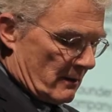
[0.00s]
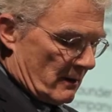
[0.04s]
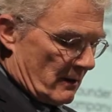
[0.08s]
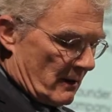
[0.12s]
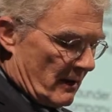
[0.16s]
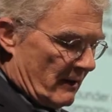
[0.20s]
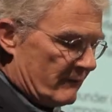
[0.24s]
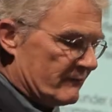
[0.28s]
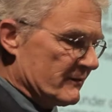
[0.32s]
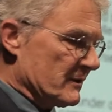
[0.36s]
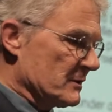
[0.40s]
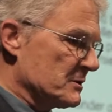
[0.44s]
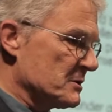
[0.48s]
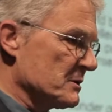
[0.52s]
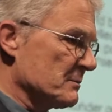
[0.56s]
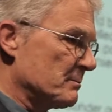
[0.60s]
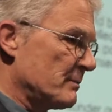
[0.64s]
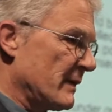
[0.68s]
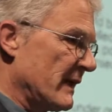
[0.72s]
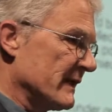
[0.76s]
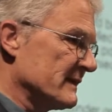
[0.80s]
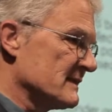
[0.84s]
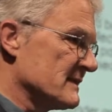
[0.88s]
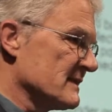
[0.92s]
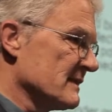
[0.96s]
FDG
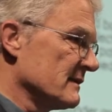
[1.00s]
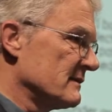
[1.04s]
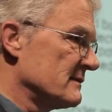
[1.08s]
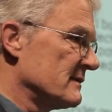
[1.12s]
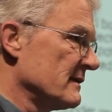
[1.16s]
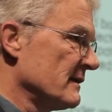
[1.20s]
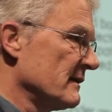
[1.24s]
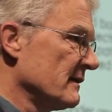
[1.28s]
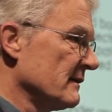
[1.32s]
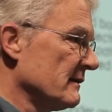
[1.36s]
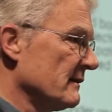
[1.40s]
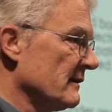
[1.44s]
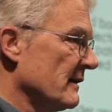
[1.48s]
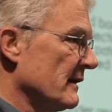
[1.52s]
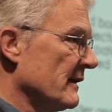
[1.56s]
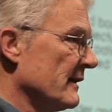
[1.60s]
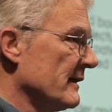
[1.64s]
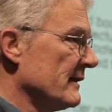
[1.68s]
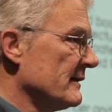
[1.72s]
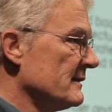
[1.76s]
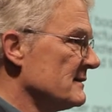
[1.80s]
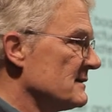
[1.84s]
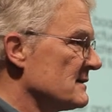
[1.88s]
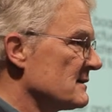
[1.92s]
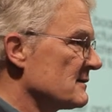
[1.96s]
PET CT
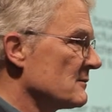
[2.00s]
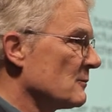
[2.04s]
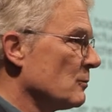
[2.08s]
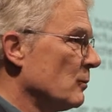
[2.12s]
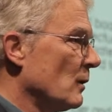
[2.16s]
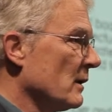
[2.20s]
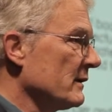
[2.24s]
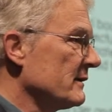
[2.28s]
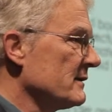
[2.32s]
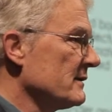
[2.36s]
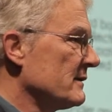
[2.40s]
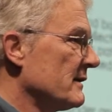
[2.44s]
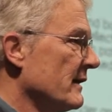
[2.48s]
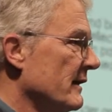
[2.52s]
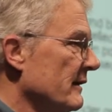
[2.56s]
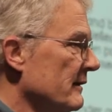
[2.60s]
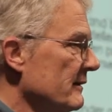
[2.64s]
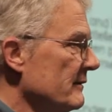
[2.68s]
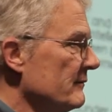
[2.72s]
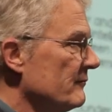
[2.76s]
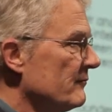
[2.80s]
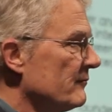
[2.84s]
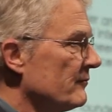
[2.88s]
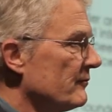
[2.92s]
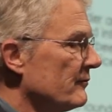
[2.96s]
is
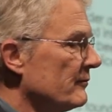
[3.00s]
quantitative,